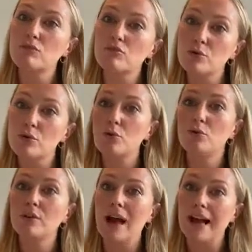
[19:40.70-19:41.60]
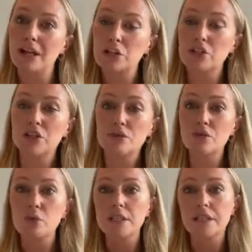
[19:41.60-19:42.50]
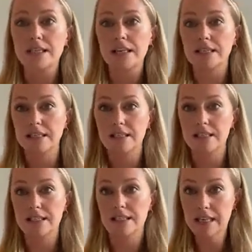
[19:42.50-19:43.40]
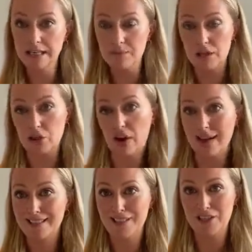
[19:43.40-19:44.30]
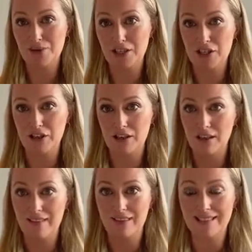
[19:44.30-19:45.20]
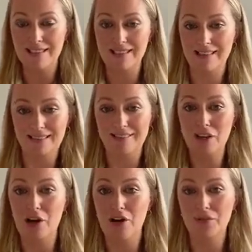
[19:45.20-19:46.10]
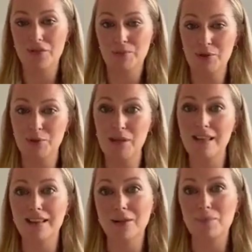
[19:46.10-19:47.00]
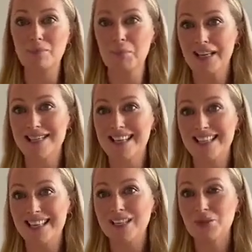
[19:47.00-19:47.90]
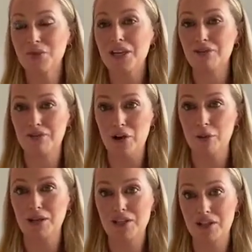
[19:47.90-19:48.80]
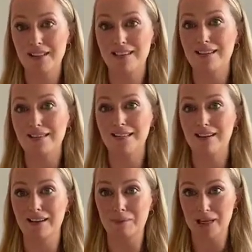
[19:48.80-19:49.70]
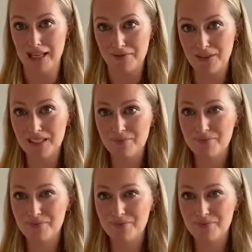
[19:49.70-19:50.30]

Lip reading: rule, anxious and avoidant tendencies tend to be attracted to each other, and there's this little dance between them because they tend to reconfirm each other's underlying beliefs.